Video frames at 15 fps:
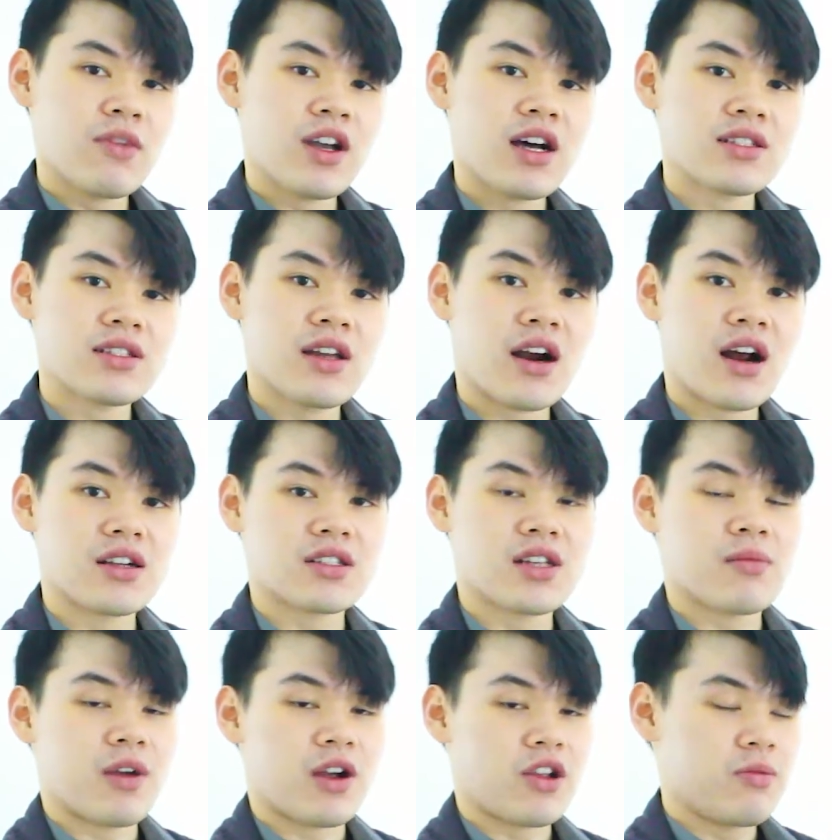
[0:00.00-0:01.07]
Because there are
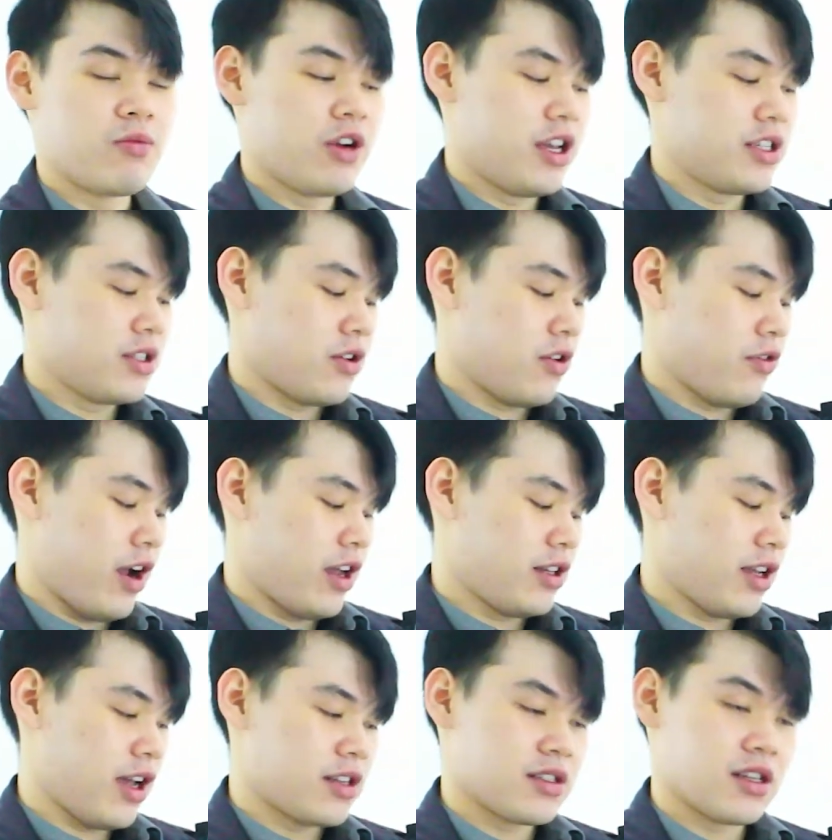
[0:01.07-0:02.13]
some accumulation of
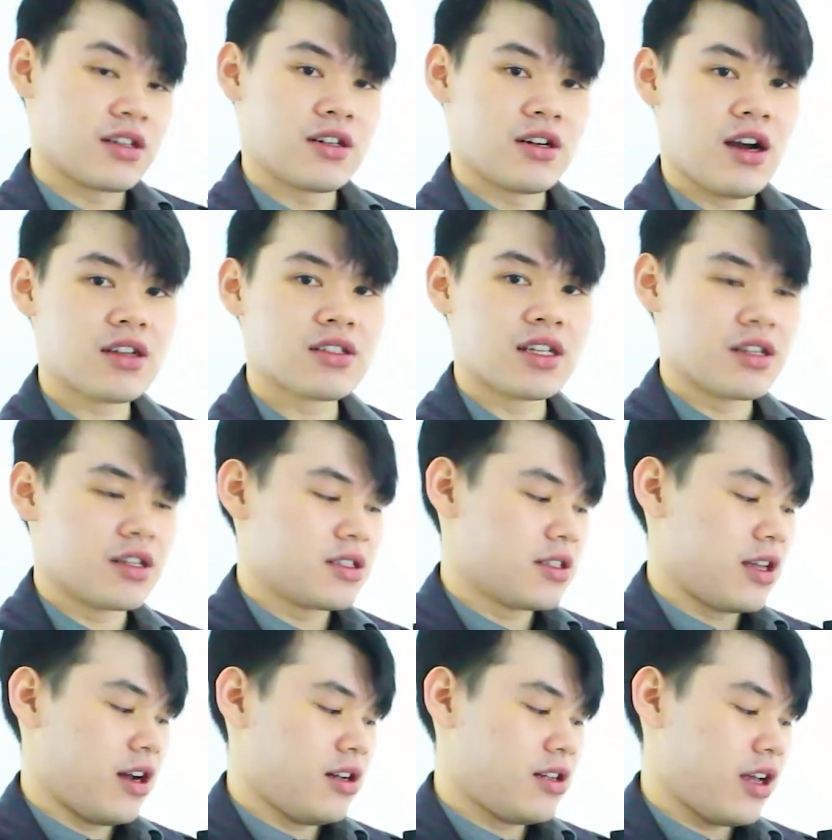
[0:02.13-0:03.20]
anti-cancer drugs in the
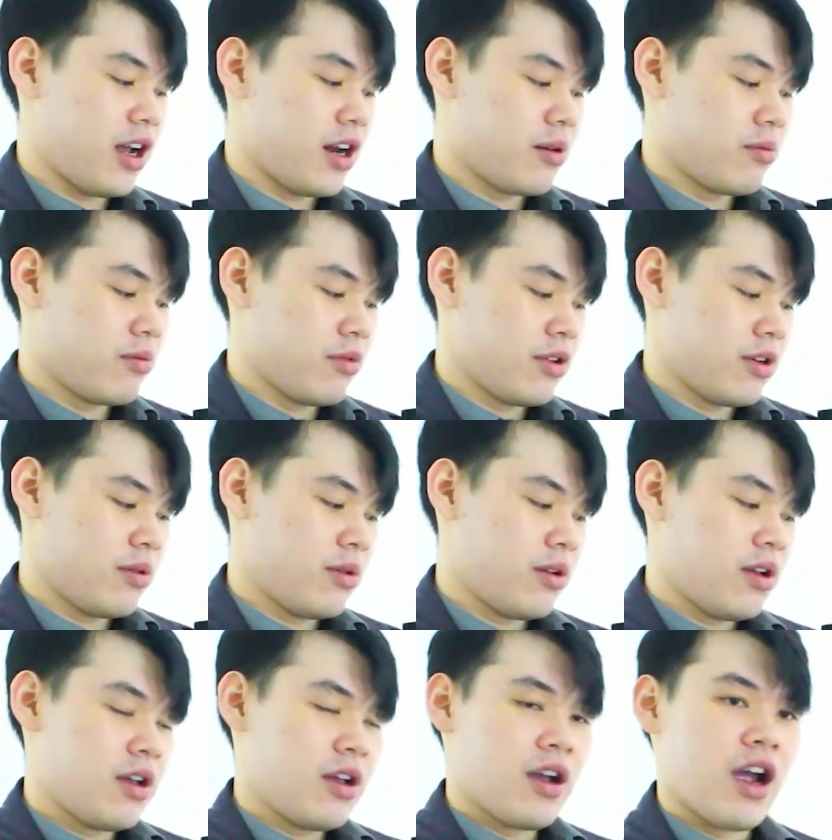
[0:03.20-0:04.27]
cell, and
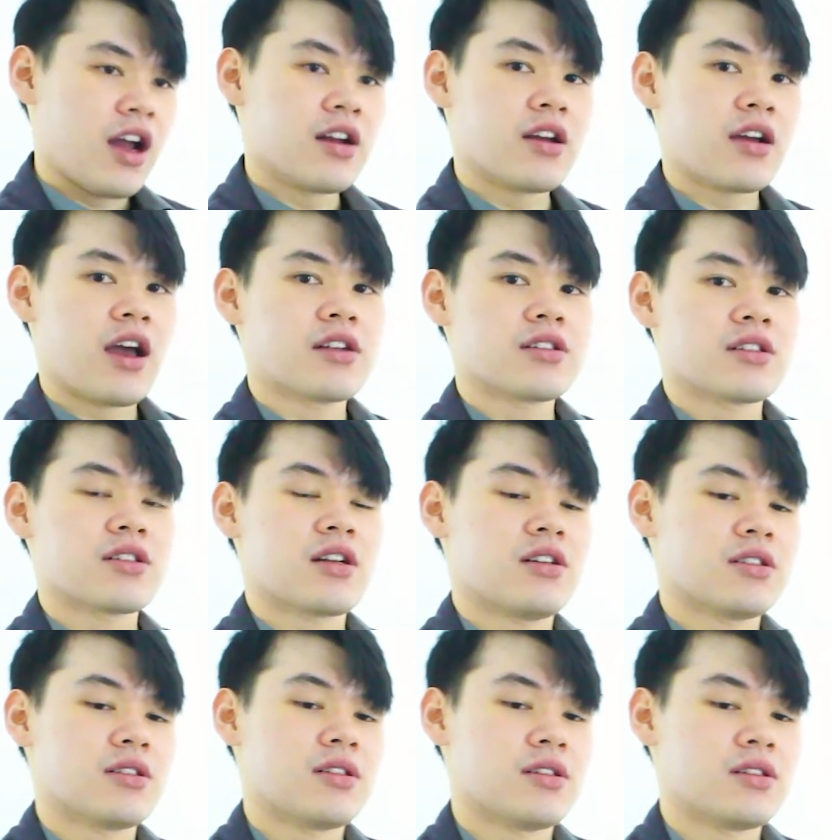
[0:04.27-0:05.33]
the cancer
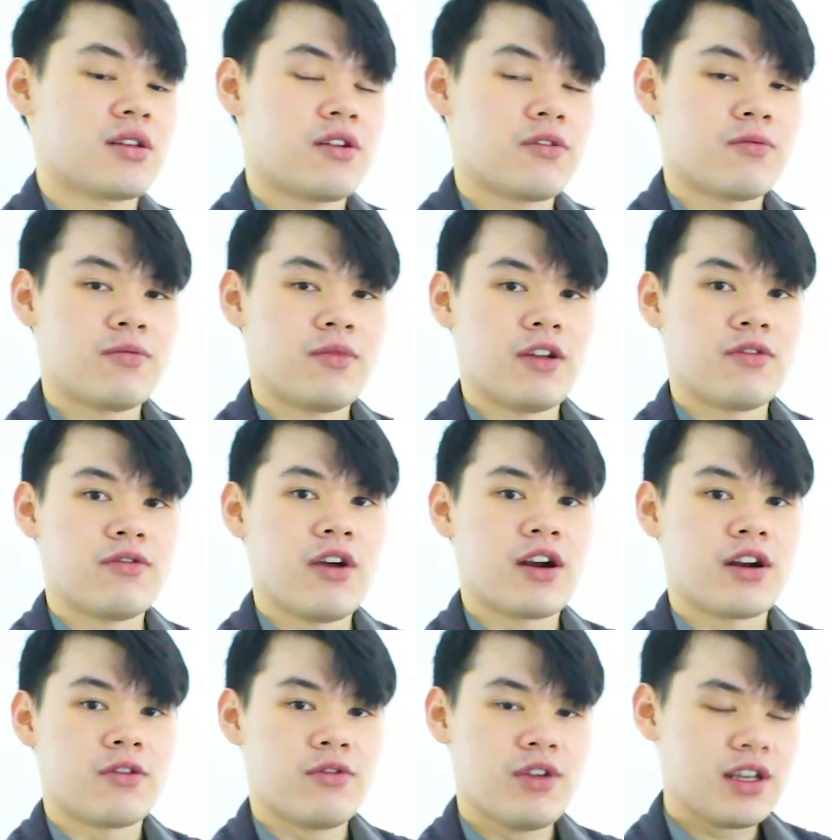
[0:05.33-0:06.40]
cells itself be
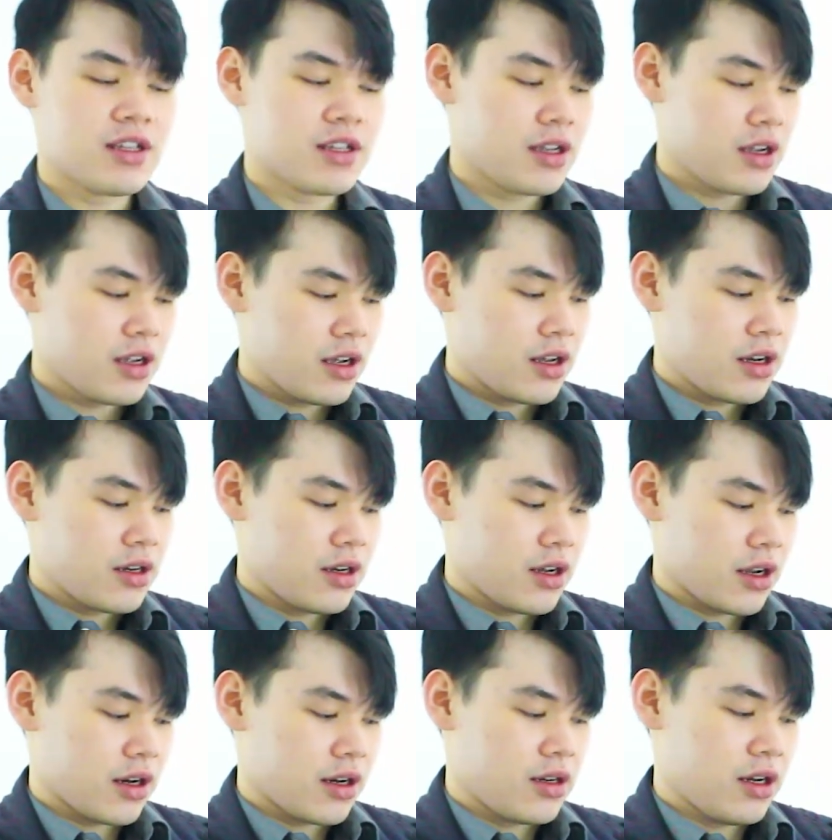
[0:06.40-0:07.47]
very weak,
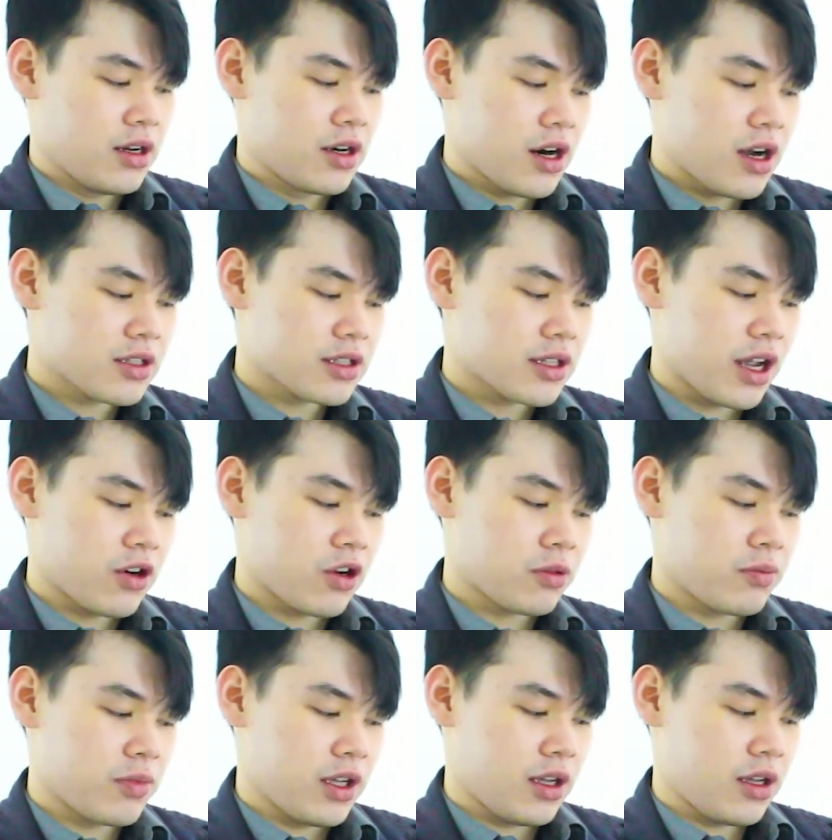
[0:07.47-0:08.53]
the drugs
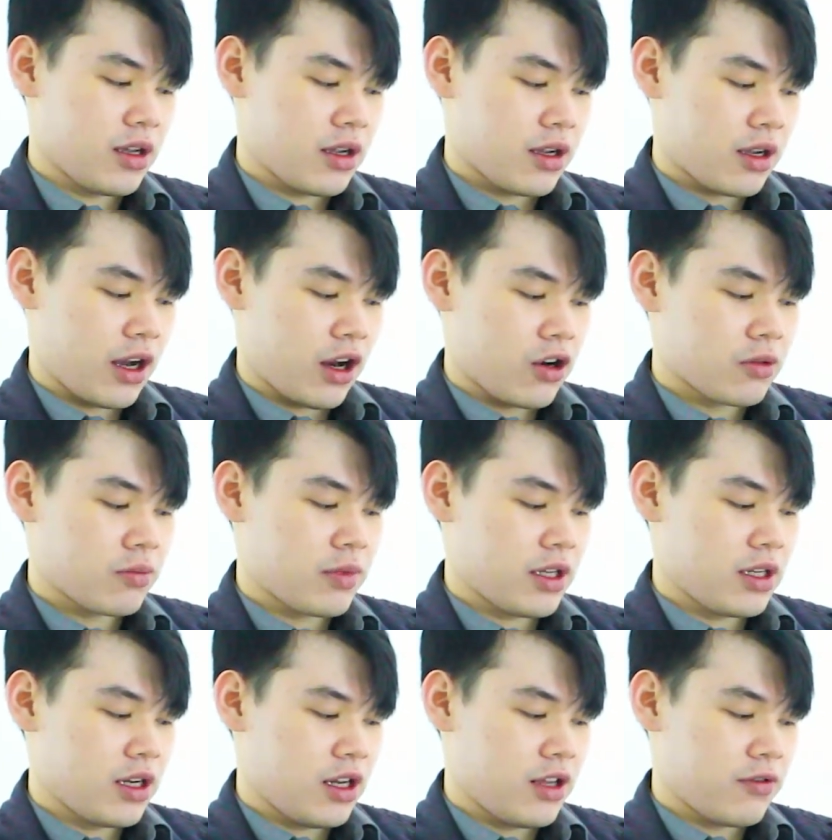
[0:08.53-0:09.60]
cannot be
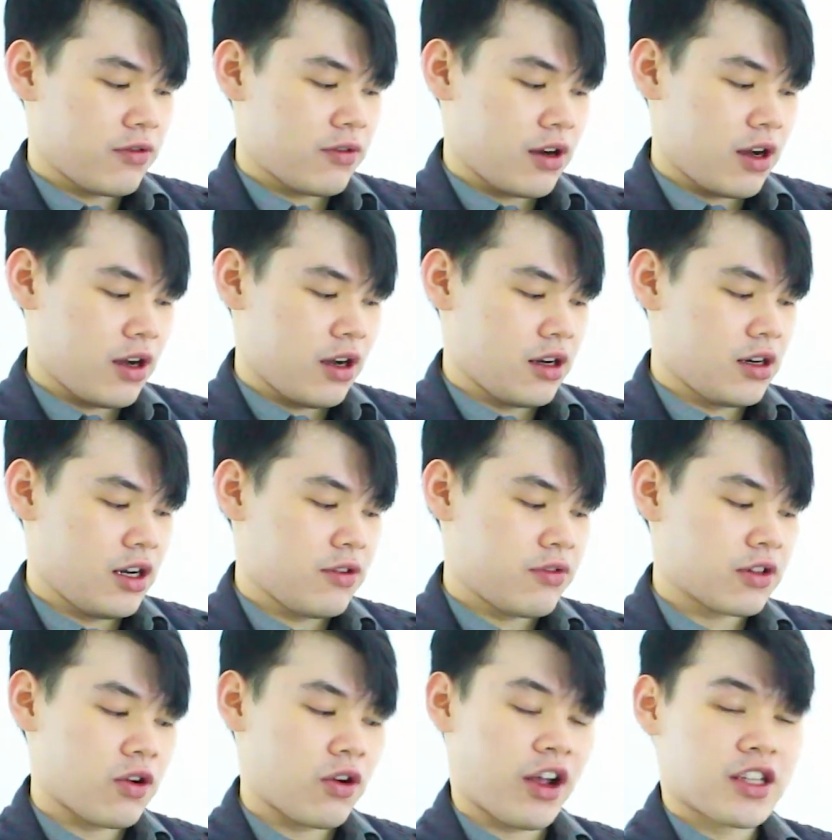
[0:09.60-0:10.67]

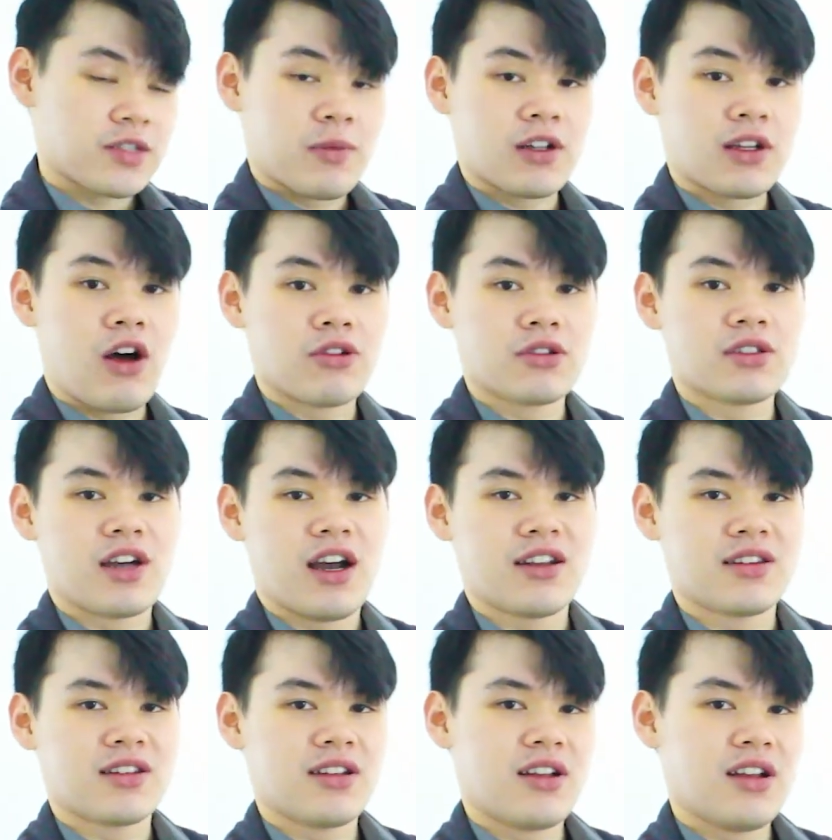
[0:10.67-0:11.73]
delivered or expelled
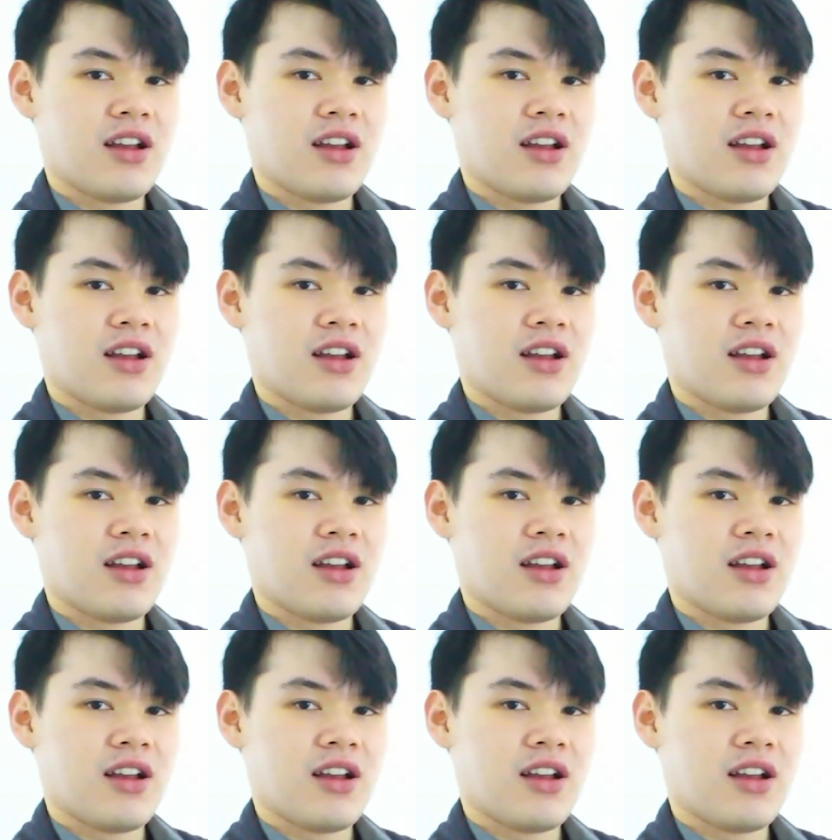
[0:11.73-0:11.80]
outside.